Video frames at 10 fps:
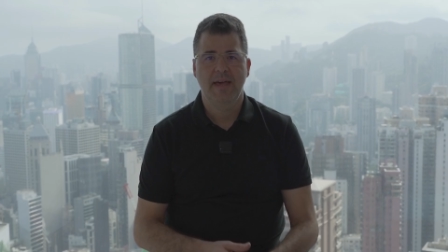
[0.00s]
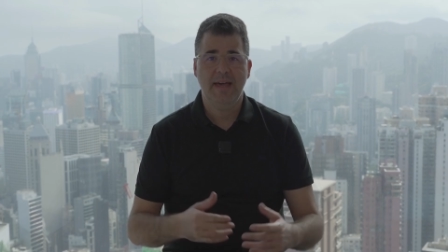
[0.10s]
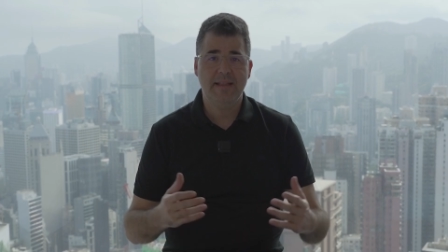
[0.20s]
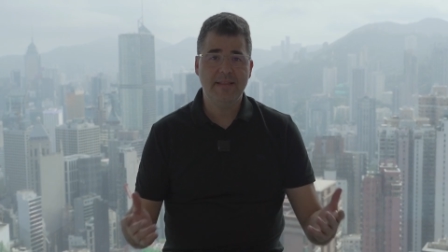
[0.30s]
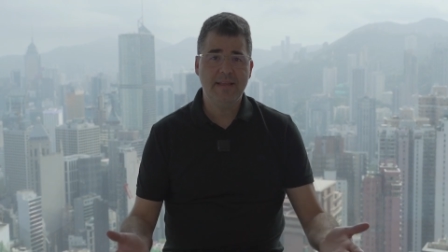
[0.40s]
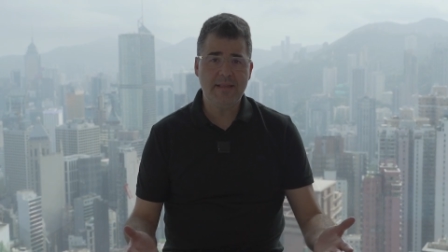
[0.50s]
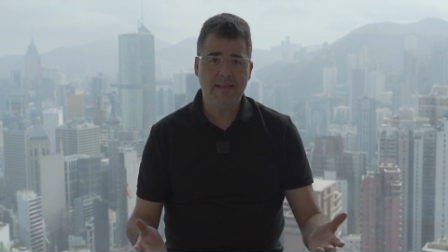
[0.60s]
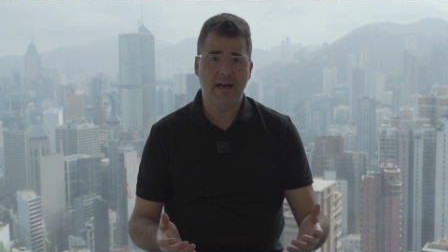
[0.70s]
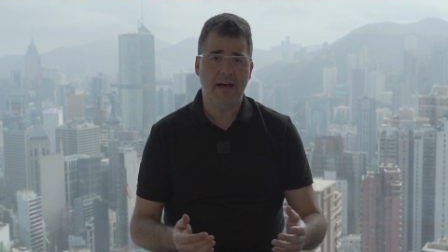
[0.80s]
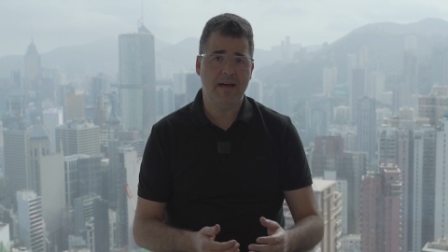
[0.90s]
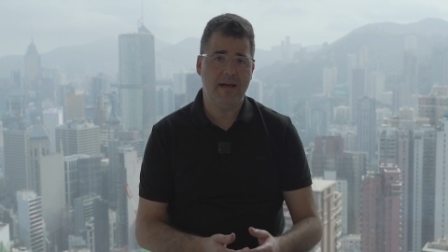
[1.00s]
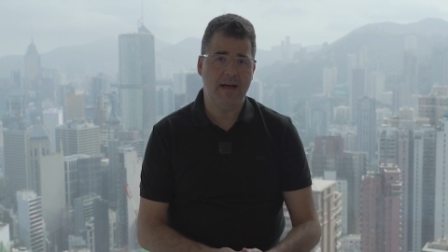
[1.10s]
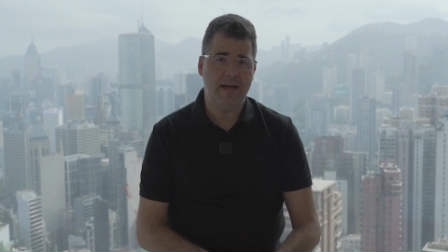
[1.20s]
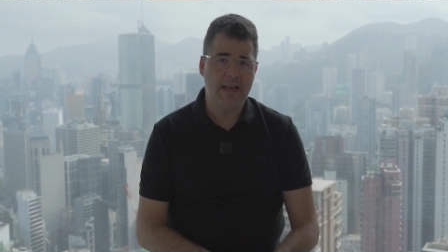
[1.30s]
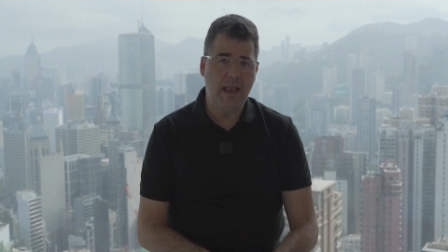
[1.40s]
And these are
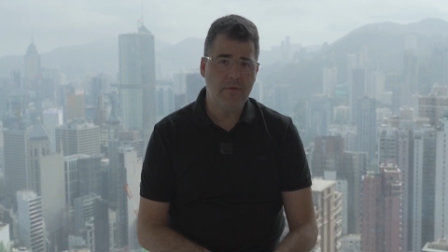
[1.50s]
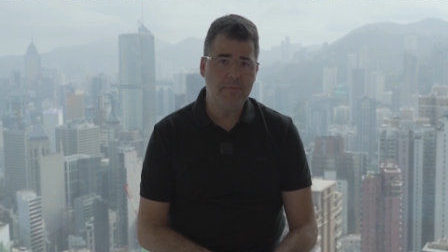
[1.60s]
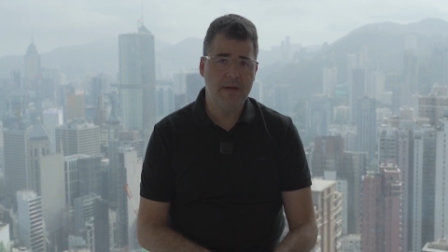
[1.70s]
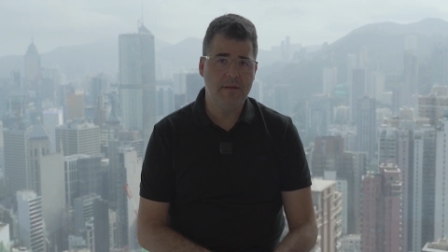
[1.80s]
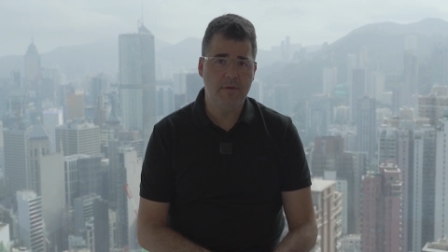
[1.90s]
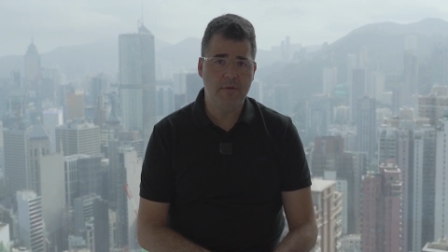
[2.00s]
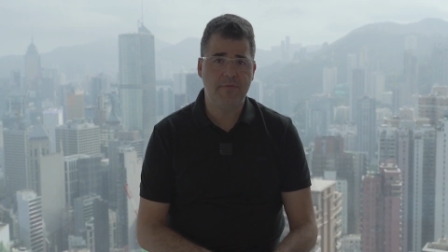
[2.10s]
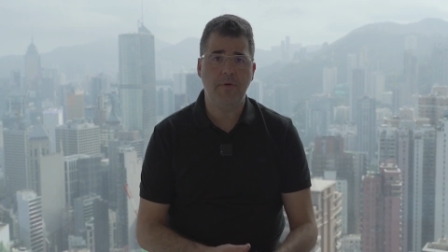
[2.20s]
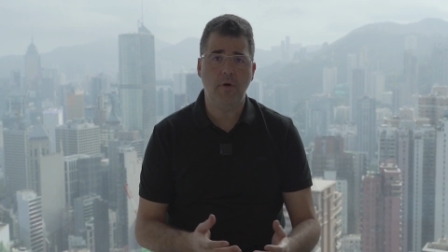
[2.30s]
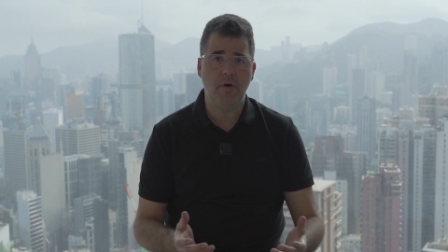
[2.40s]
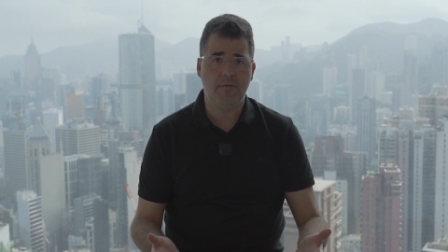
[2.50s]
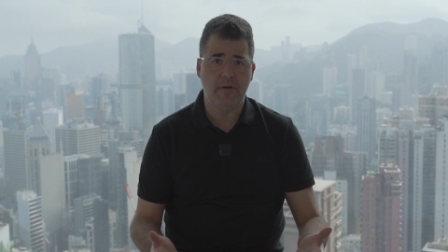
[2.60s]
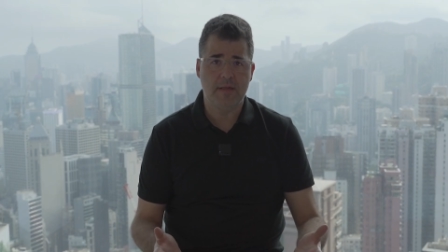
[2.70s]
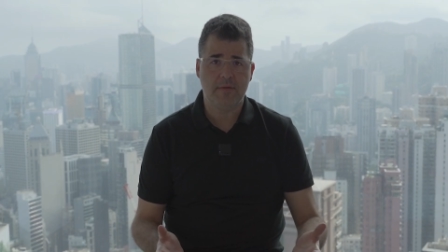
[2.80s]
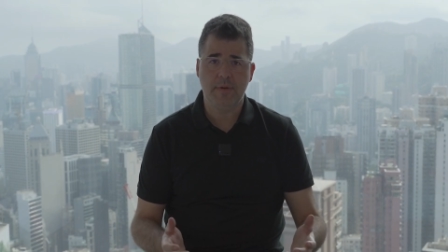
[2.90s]
alarming news for all of us,